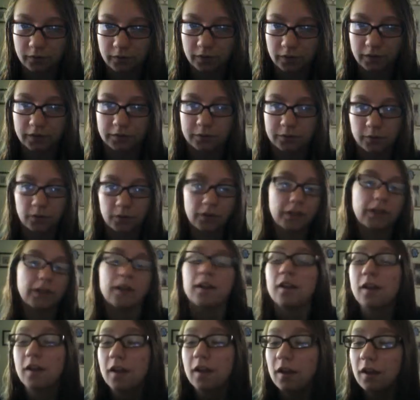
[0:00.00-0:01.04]
Okay, it's recording.
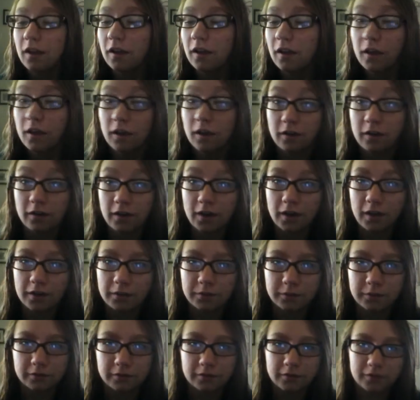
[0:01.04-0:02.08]
Alright, I
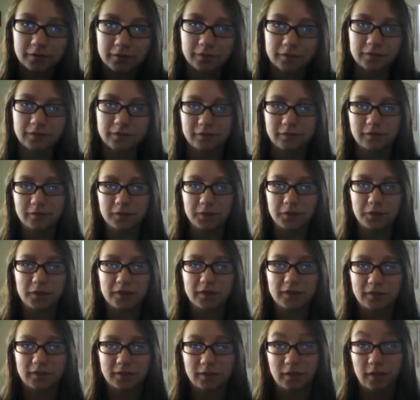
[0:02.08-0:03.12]
don't do
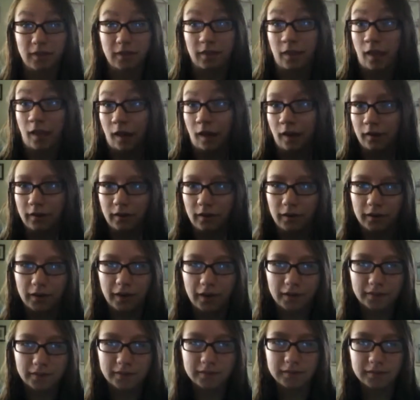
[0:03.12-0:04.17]
this a lot, I
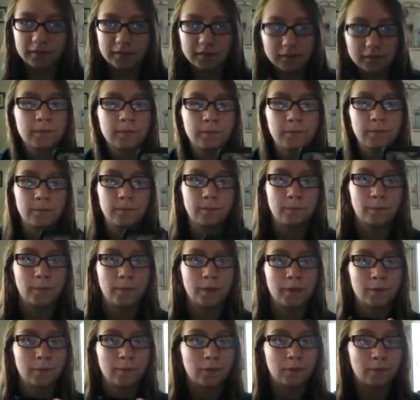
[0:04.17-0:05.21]
guess.
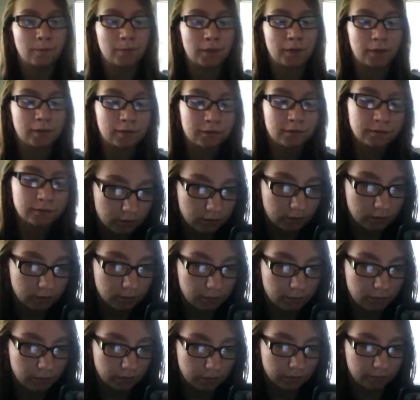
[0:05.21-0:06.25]
Bear with me. Start
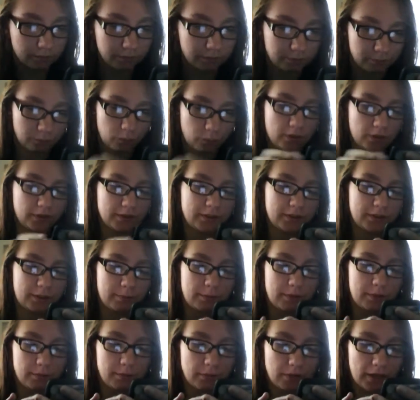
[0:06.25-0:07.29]
with the ones that
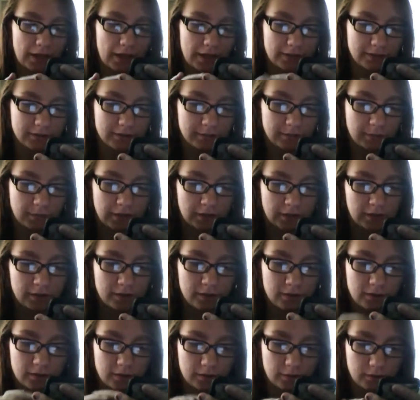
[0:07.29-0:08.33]
people ask me.
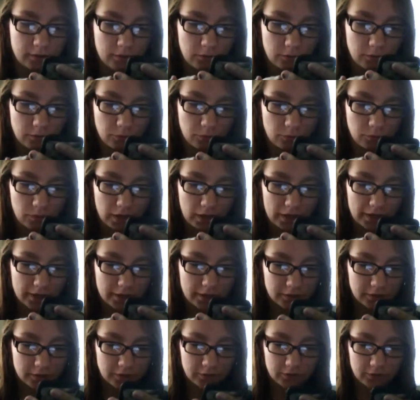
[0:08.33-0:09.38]
Why
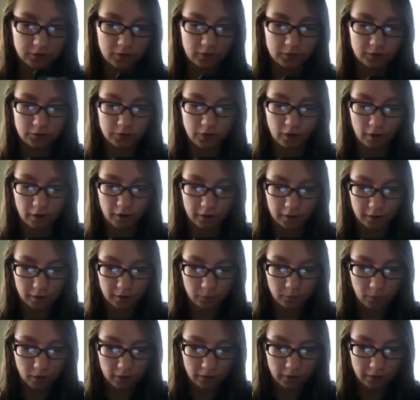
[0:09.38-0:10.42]
did you start drawing,
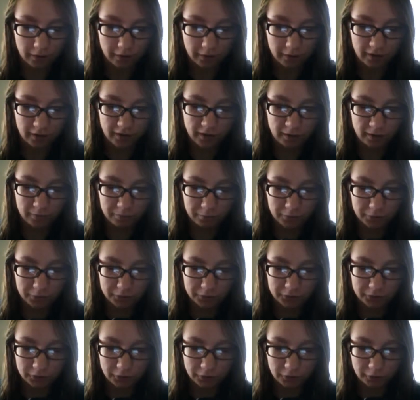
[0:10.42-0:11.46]
and what thing,
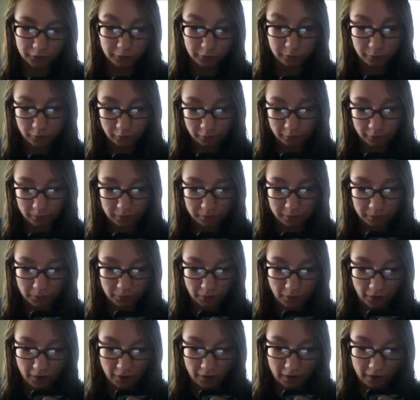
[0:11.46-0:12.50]
person, group of
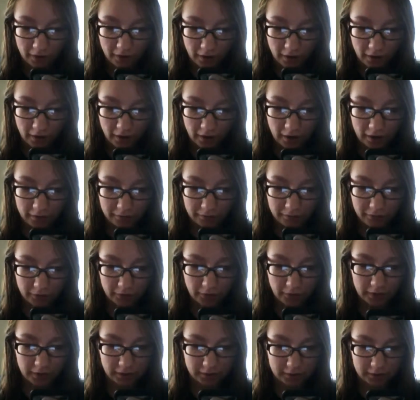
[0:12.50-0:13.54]
people have the
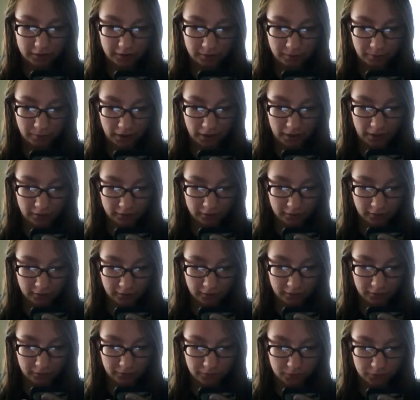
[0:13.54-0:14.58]
greatest impact
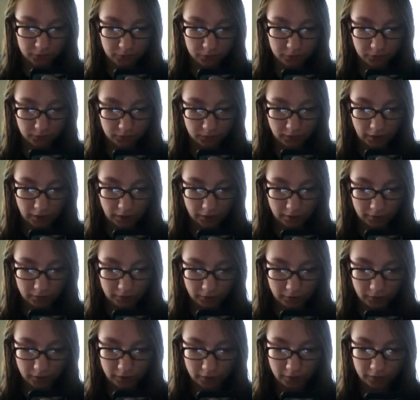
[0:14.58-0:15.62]
on your view style of
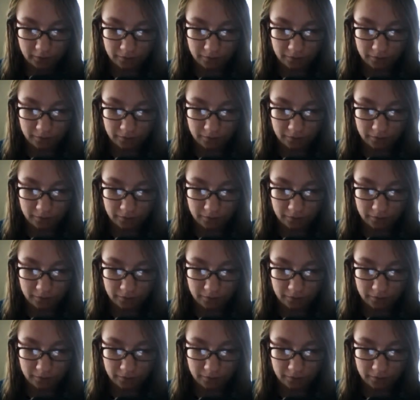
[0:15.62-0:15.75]
art?